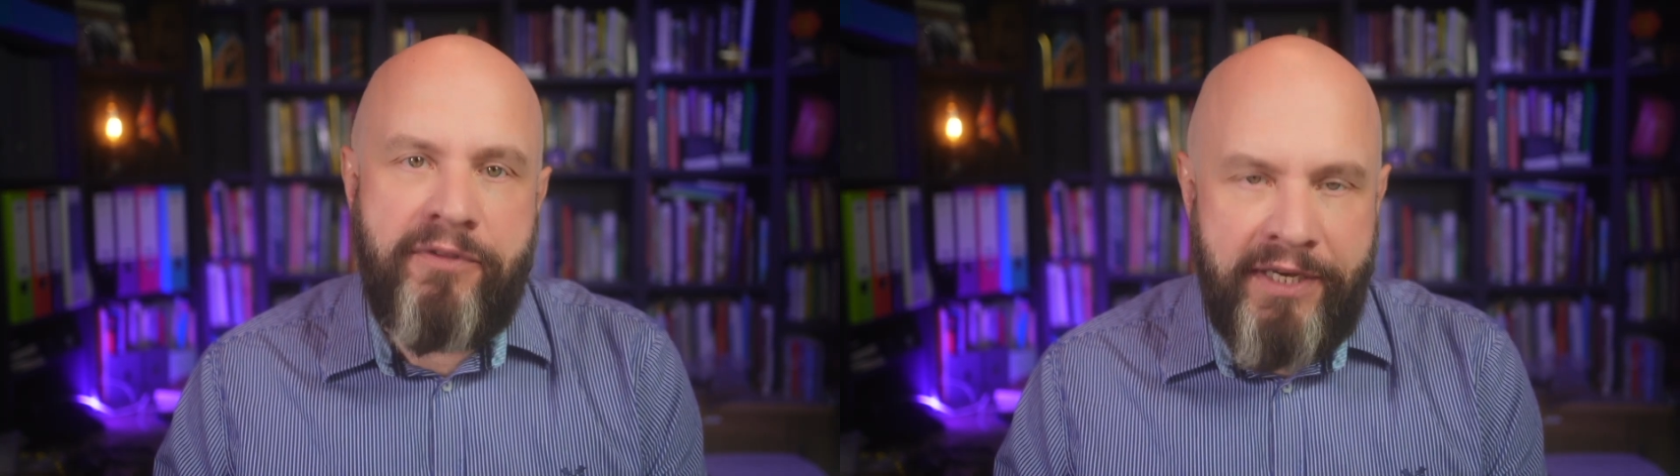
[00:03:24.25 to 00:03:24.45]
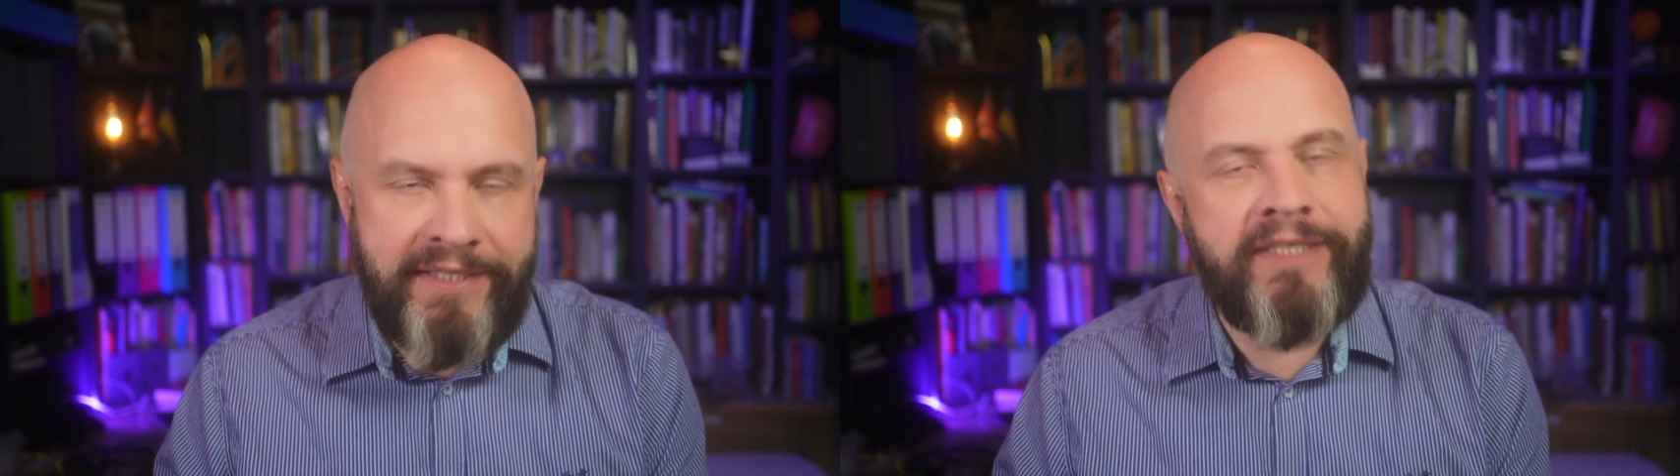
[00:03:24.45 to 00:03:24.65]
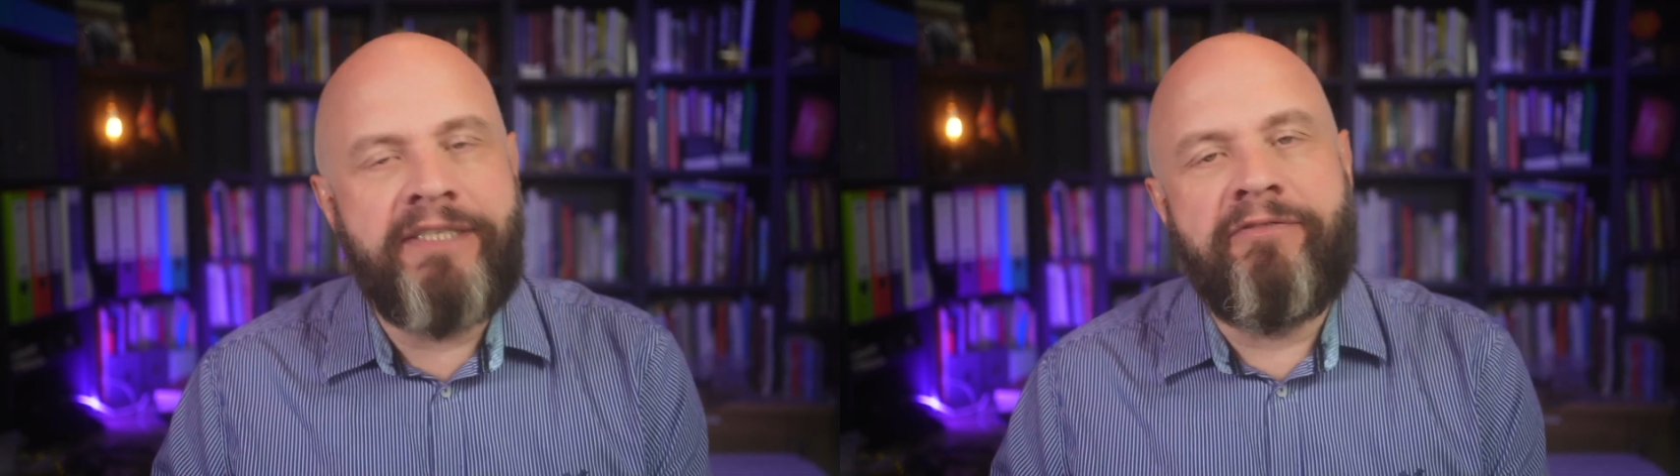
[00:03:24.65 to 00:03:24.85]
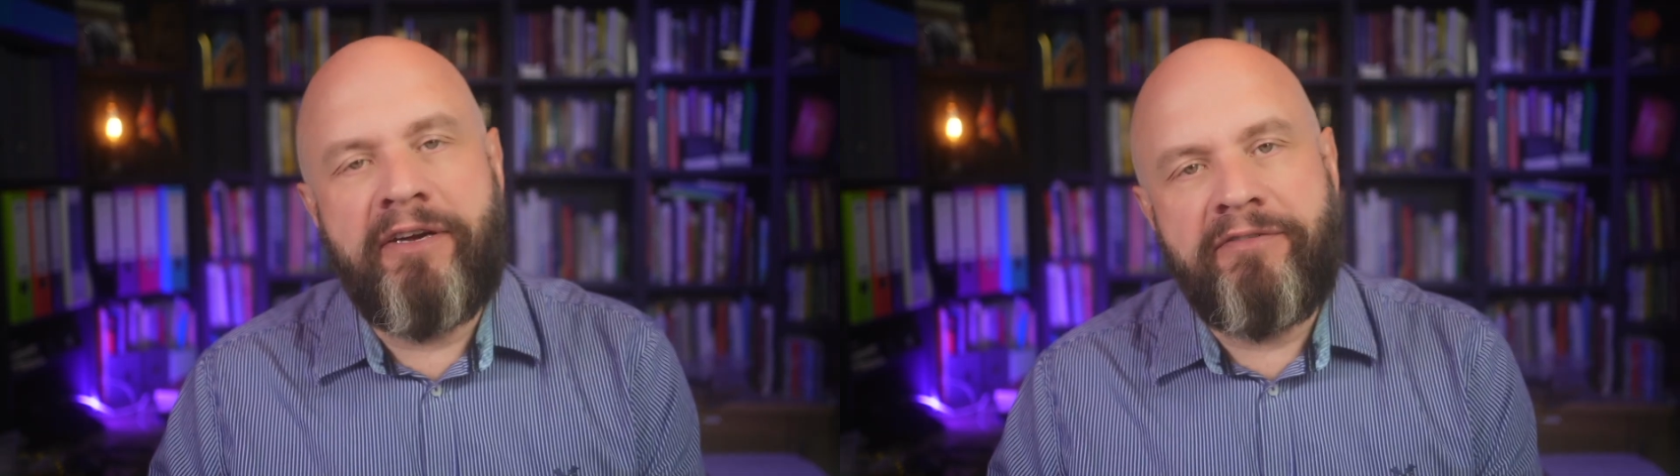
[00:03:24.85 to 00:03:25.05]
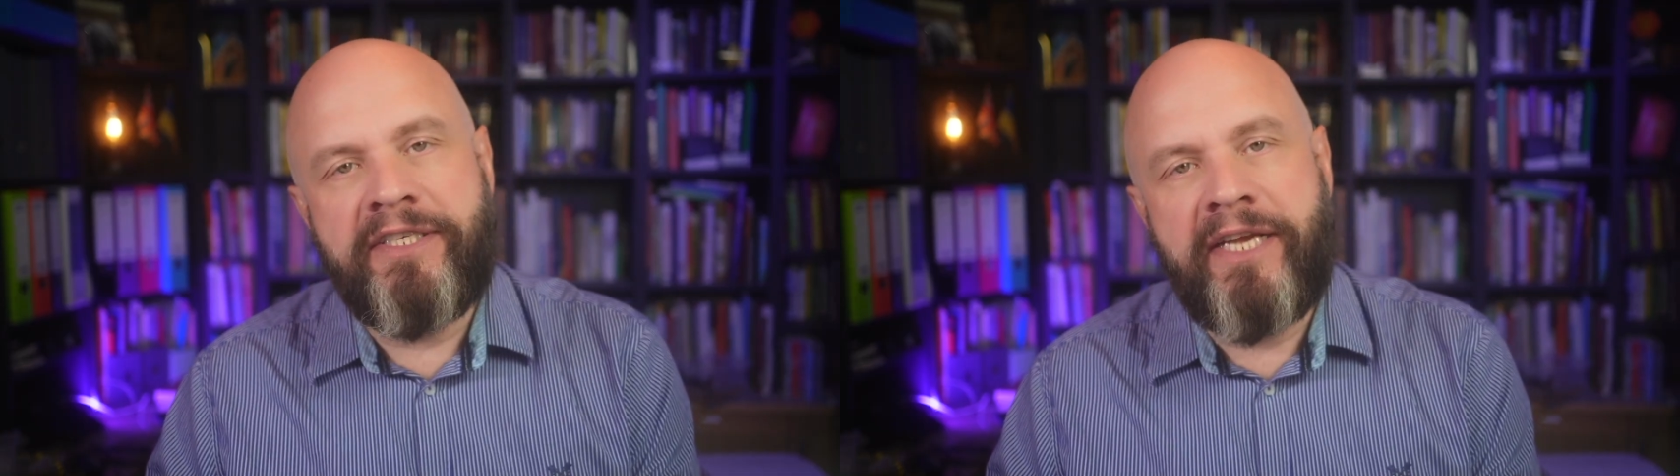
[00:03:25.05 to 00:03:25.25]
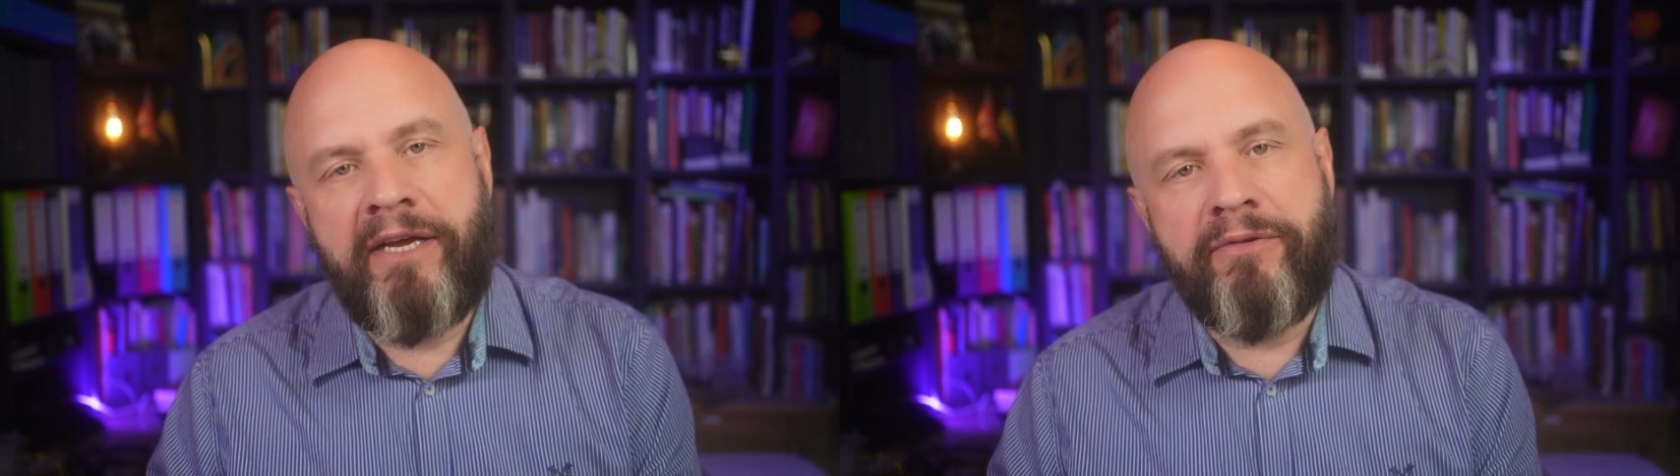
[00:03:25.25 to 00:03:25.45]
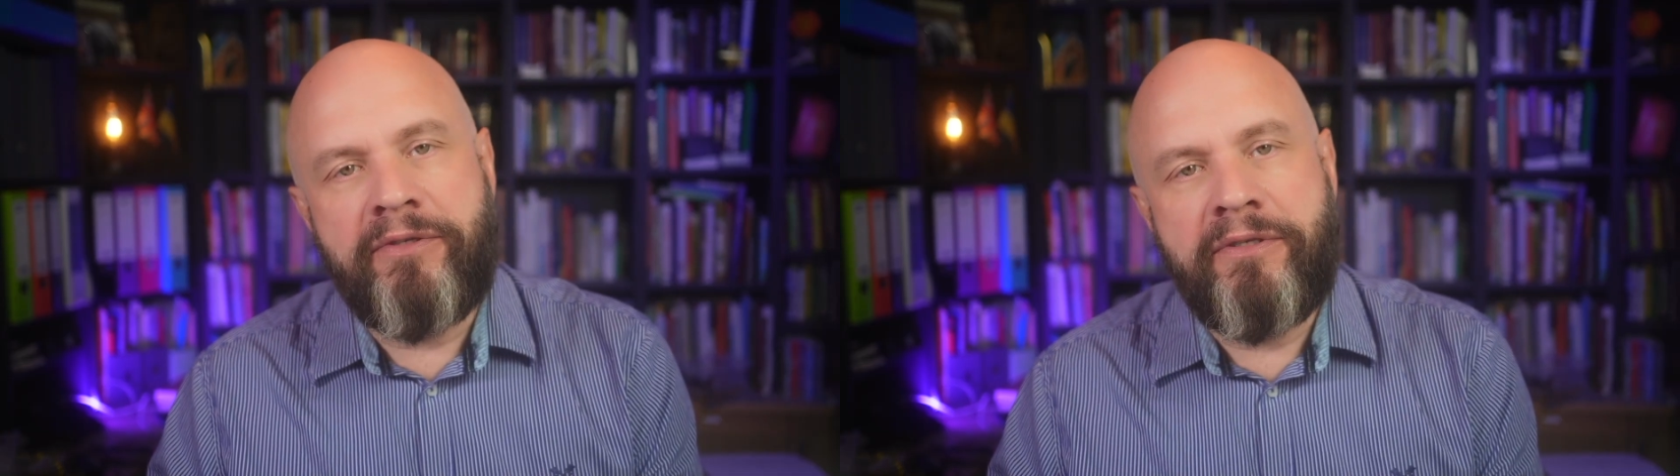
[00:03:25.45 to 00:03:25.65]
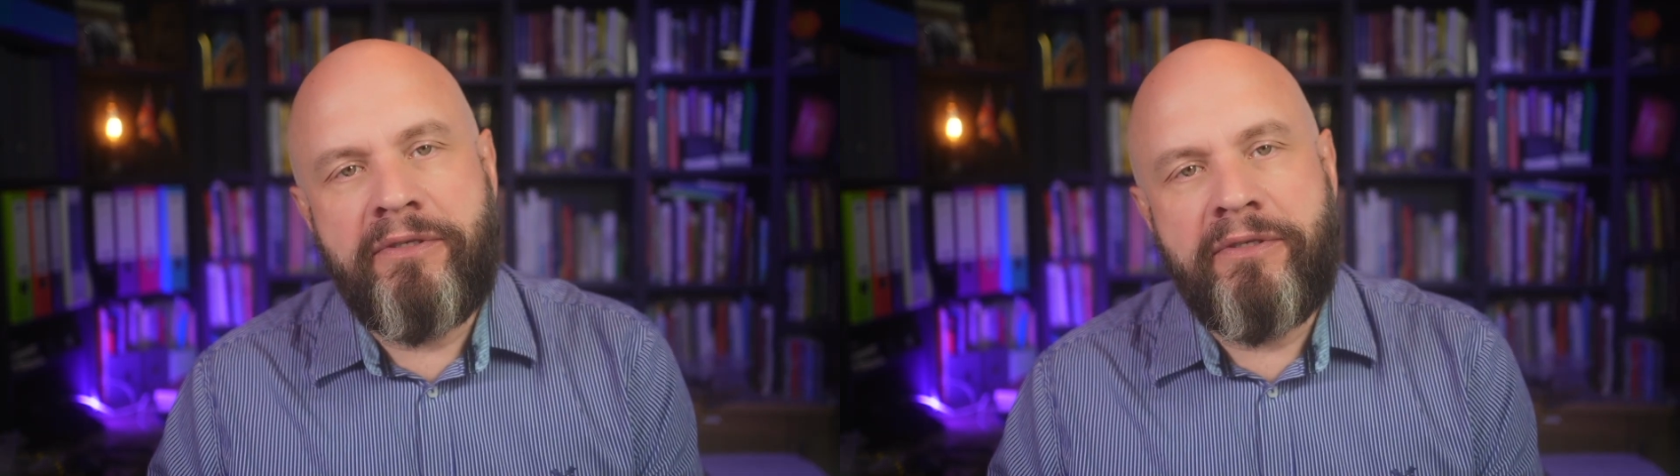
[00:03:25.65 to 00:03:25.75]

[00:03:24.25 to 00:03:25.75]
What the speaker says: 365 discounts.